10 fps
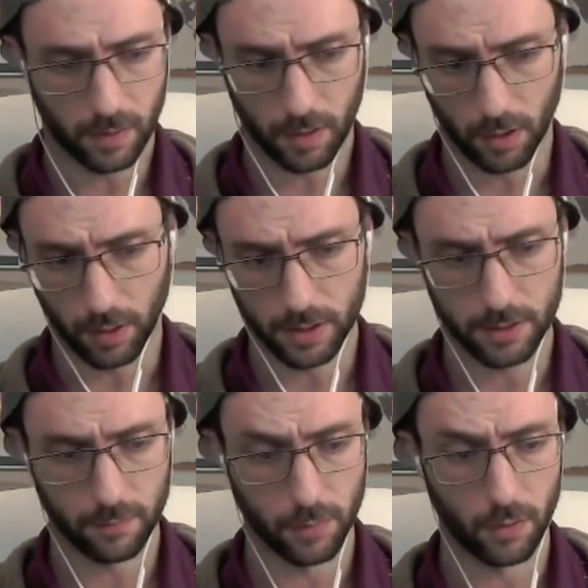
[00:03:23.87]

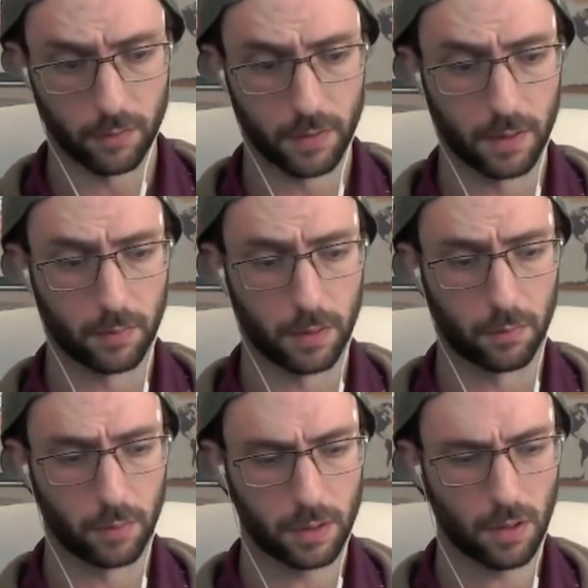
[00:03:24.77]
Aggressive move that
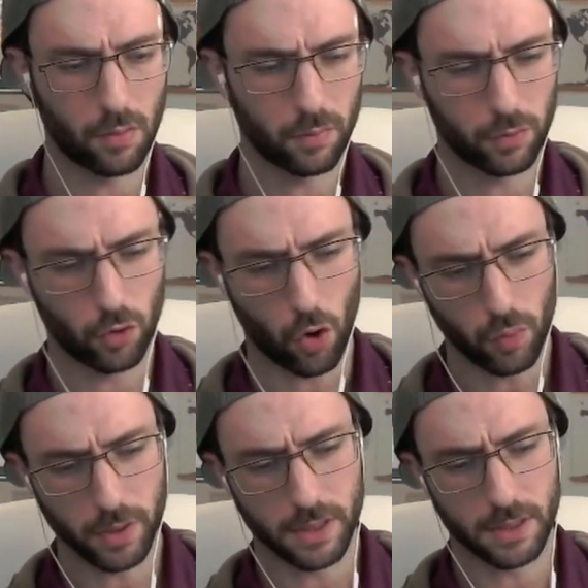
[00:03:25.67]
we don't
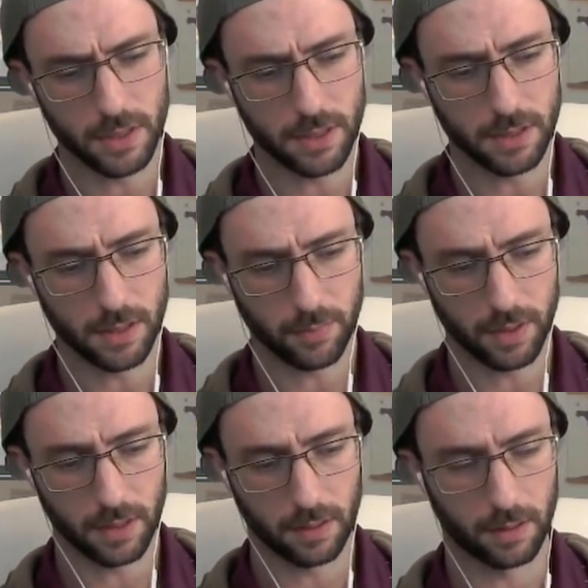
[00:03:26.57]
always see
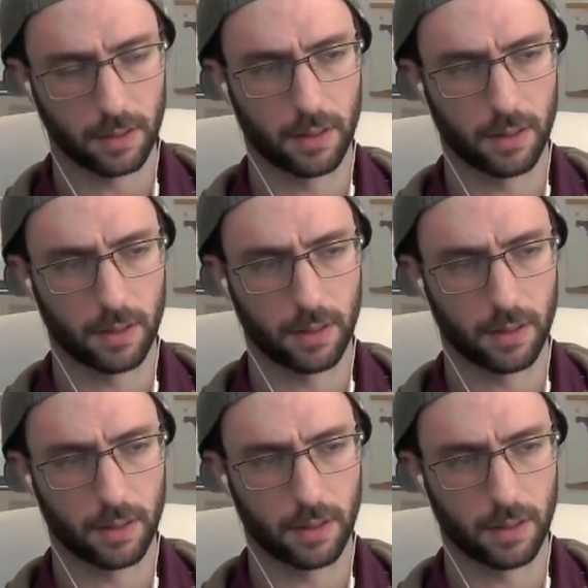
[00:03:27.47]
something